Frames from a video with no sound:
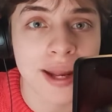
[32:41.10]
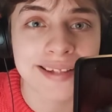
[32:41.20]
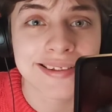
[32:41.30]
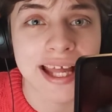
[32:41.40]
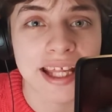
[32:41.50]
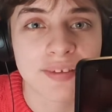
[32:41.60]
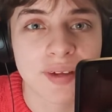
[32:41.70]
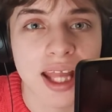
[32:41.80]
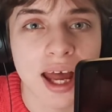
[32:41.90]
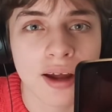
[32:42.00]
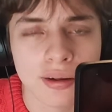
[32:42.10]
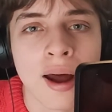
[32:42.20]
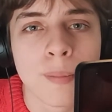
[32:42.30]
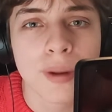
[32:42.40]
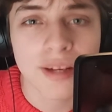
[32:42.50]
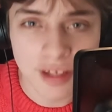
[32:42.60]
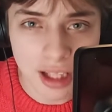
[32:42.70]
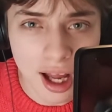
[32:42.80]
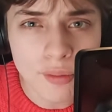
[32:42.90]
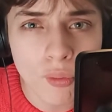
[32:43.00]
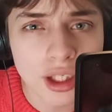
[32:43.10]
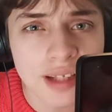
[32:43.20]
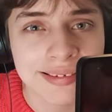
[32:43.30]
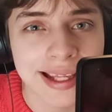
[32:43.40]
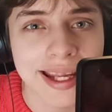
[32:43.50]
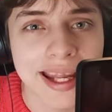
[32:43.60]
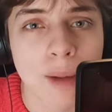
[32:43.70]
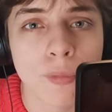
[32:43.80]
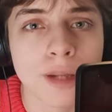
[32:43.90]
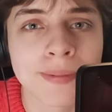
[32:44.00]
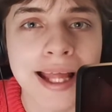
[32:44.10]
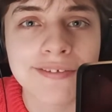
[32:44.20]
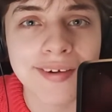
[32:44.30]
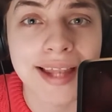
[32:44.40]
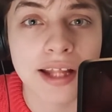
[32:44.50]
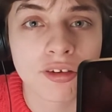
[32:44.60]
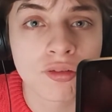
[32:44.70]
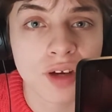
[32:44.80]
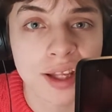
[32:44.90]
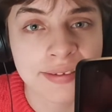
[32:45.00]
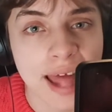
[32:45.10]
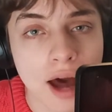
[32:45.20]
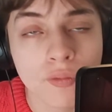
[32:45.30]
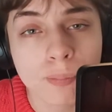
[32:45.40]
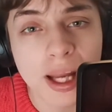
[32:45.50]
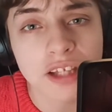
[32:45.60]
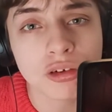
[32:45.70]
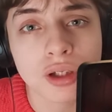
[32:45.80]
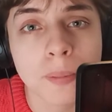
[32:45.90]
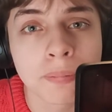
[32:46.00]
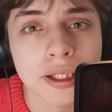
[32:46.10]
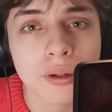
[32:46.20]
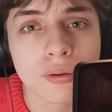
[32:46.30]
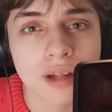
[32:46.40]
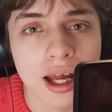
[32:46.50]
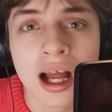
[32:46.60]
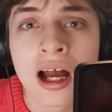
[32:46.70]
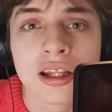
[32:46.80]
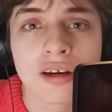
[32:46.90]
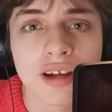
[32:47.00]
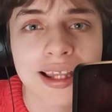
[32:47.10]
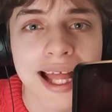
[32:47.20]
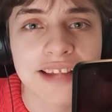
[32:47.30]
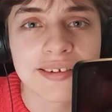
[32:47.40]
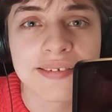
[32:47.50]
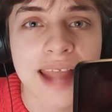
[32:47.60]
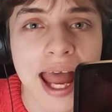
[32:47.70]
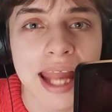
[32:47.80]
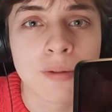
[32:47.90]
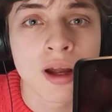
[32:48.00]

in today's video. But if you like what you see and want to play Grid Legends for yourself, make sure you pre-order the Grid Legends game,